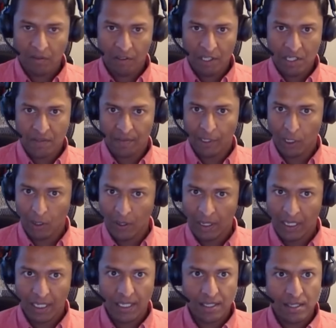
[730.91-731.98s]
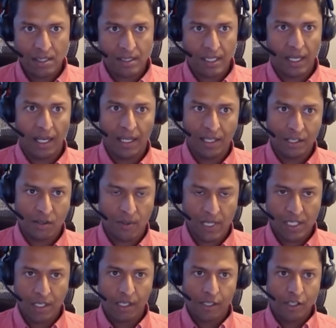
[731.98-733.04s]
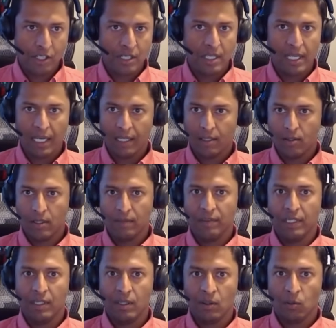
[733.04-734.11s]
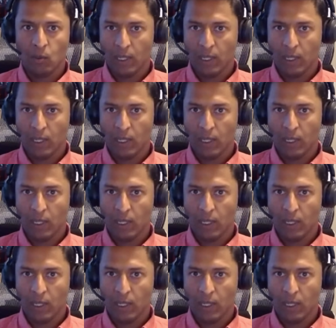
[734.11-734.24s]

First of all, it's the highest resolution data-driven